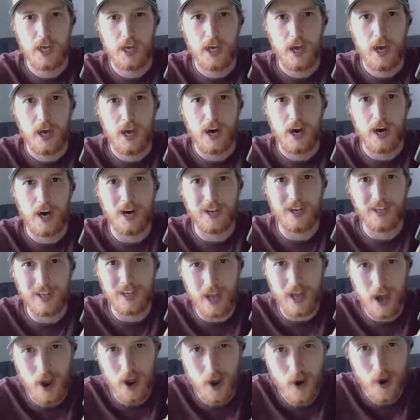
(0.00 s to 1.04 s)

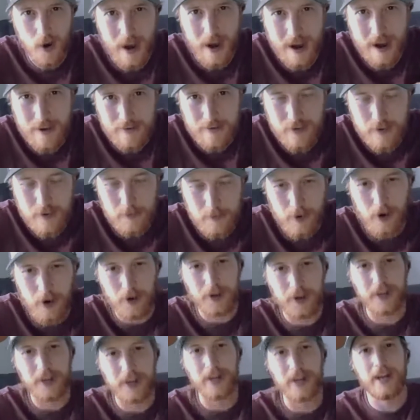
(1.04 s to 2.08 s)
Hello,
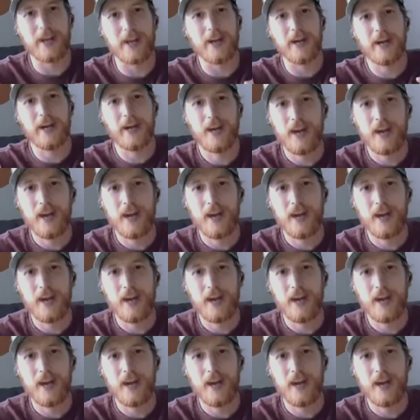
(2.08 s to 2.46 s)
everybody.